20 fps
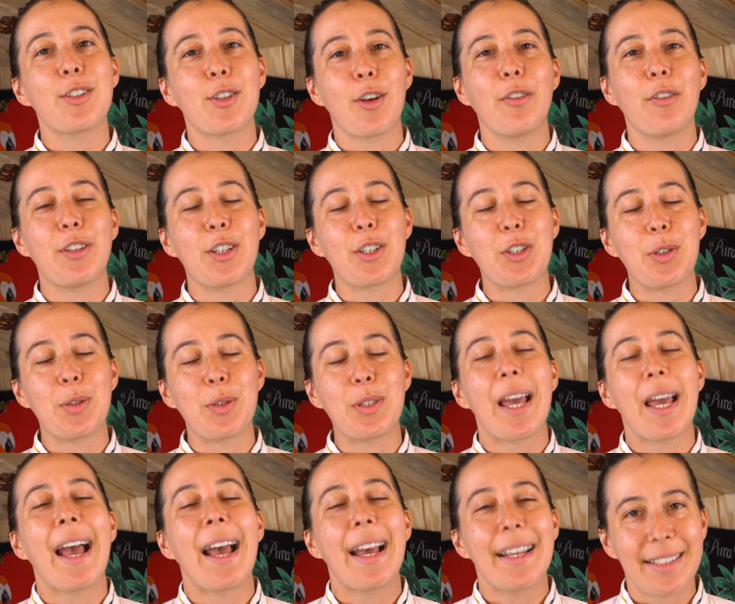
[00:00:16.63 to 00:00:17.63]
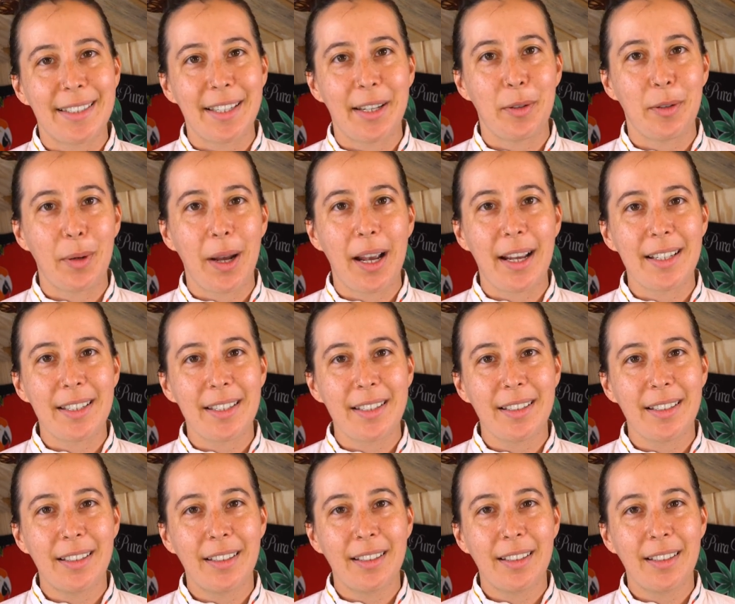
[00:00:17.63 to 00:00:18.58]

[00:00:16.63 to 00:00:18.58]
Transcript: solve issues as they arise.